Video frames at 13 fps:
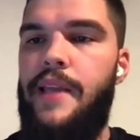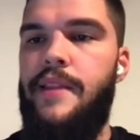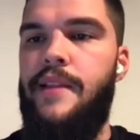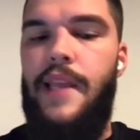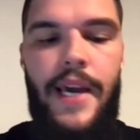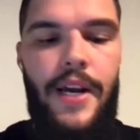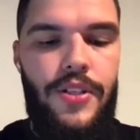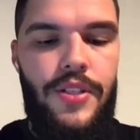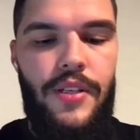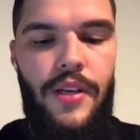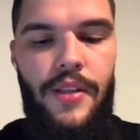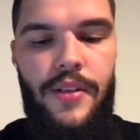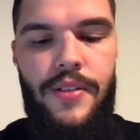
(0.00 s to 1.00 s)
layers
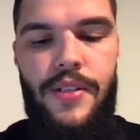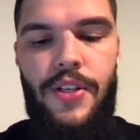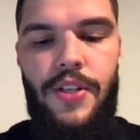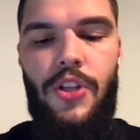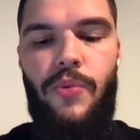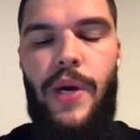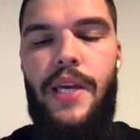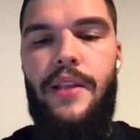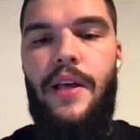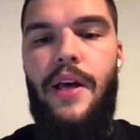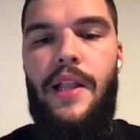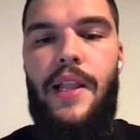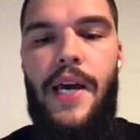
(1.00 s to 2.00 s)
in a certain way,
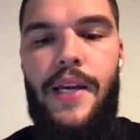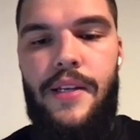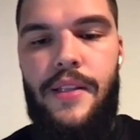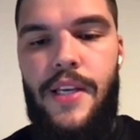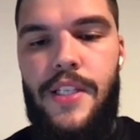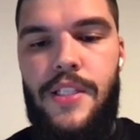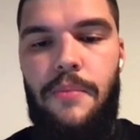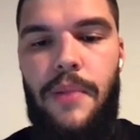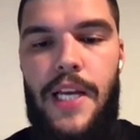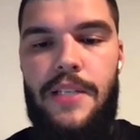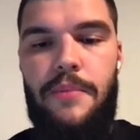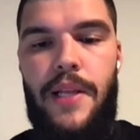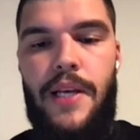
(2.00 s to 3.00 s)
like this ++
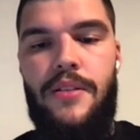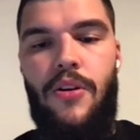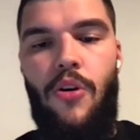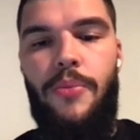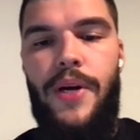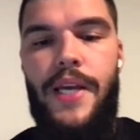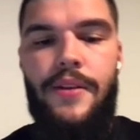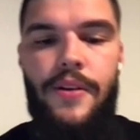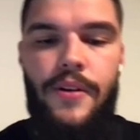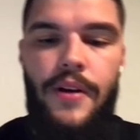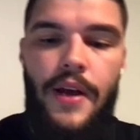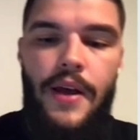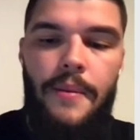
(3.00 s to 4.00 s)
operator,
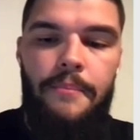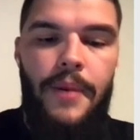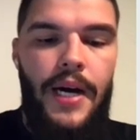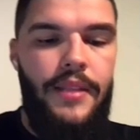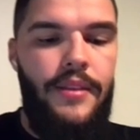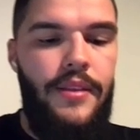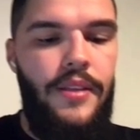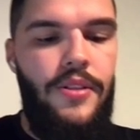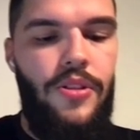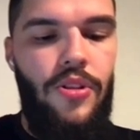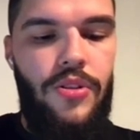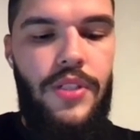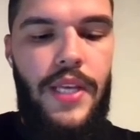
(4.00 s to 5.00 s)
but it's
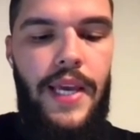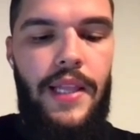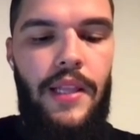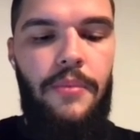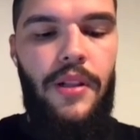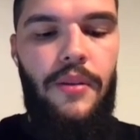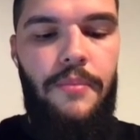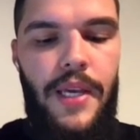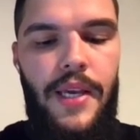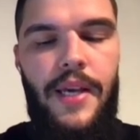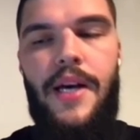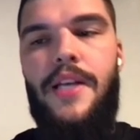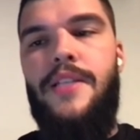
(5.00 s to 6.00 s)
not scalable,
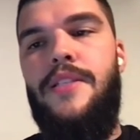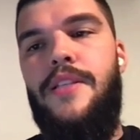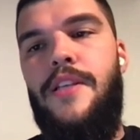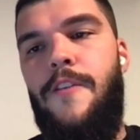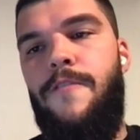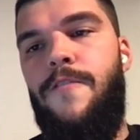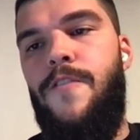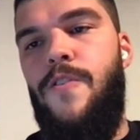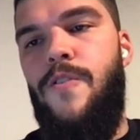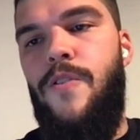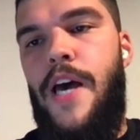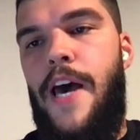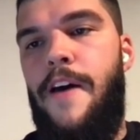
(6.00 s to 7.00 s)
because if
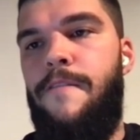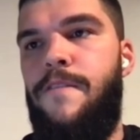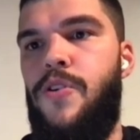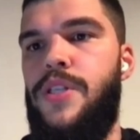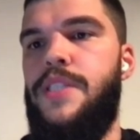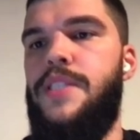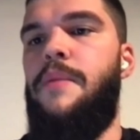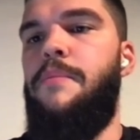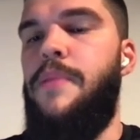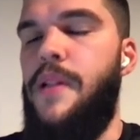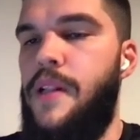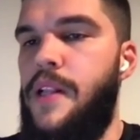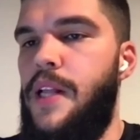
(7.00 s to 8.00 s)
you have, for
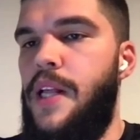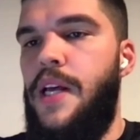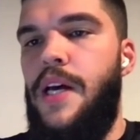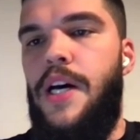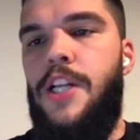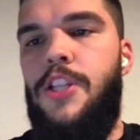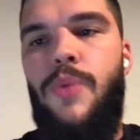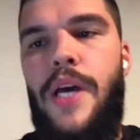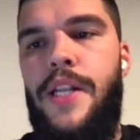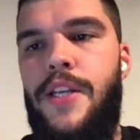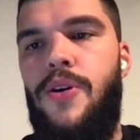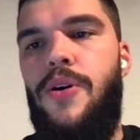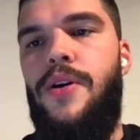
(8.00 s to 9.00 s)
example,
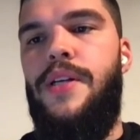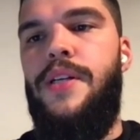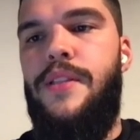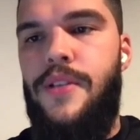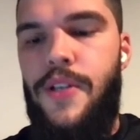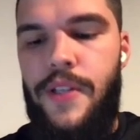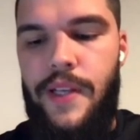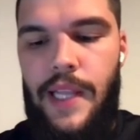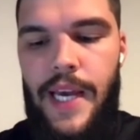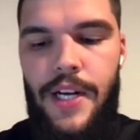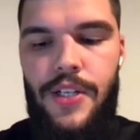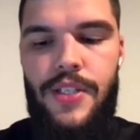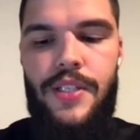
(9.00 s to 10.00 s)
20 or 30
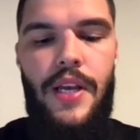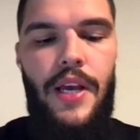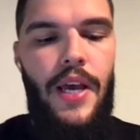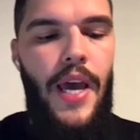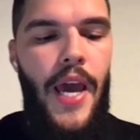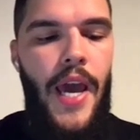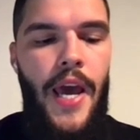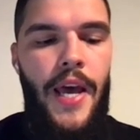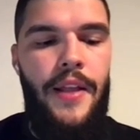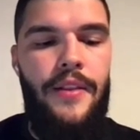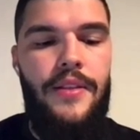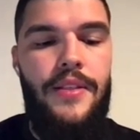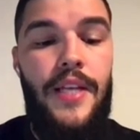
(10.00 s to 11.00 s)
layers,
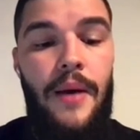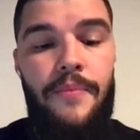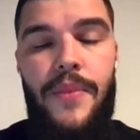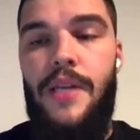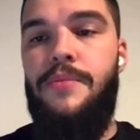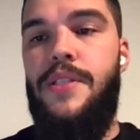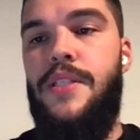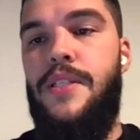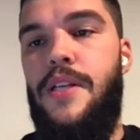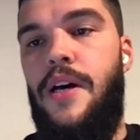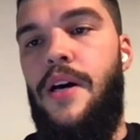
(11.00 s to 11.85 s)
and sometimes